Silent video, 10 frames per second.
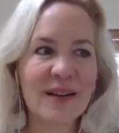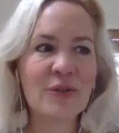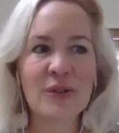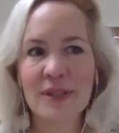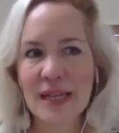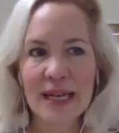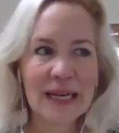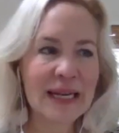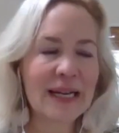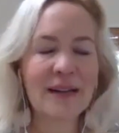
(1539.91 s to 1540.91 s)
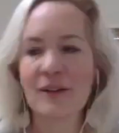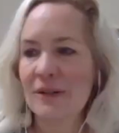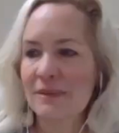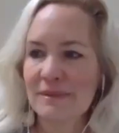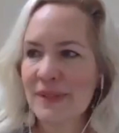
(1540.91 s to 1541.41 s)
understanding
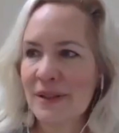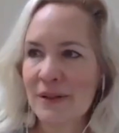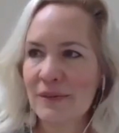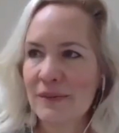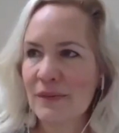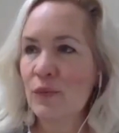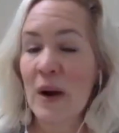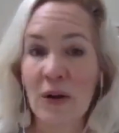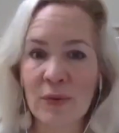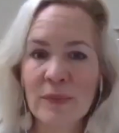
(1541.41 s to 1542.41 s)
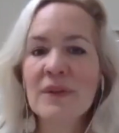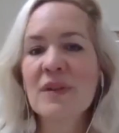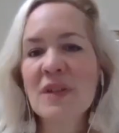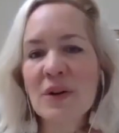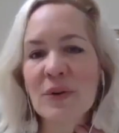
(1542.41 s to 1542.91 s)
or, realm.
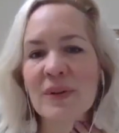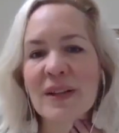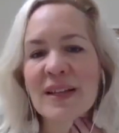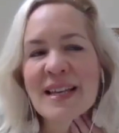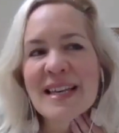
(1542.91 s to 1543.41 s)
So